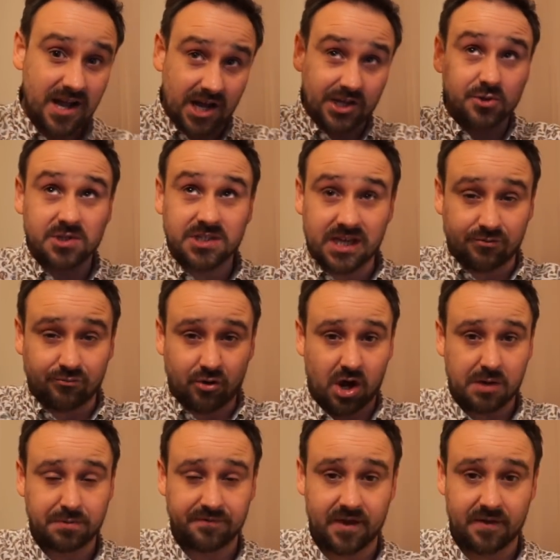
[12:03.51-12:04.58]
and you stand
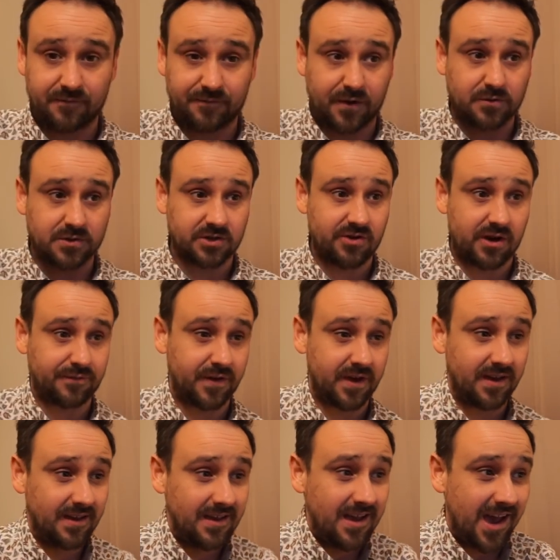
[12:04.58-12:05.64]
right it and photograph
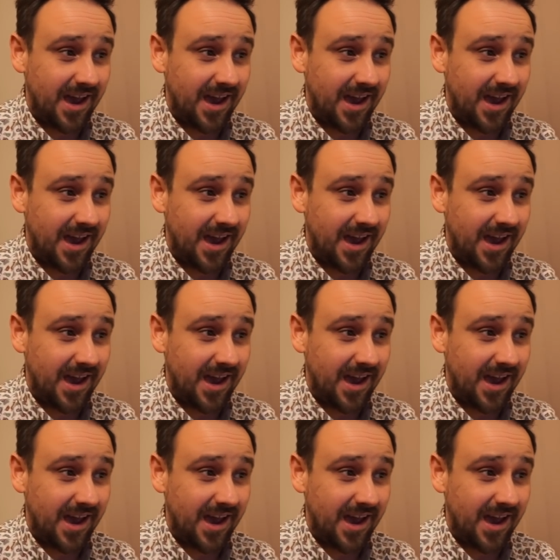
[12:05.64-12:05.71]
it.